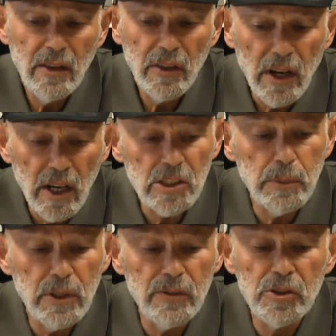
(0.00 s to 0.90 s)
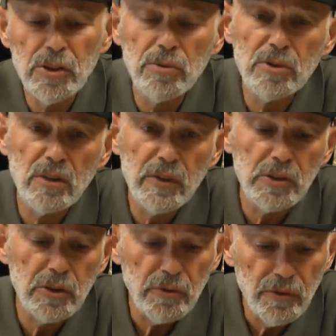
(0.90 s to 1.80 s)
the husband of the children of
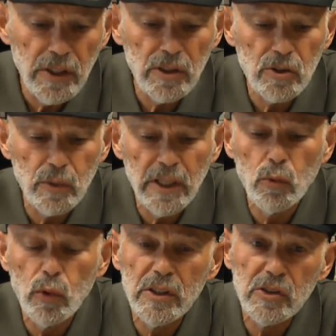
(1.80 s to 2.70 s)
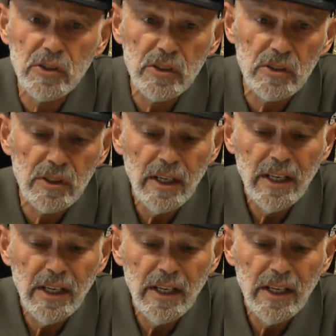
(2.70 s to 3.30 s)
Israel, feels when he witnesses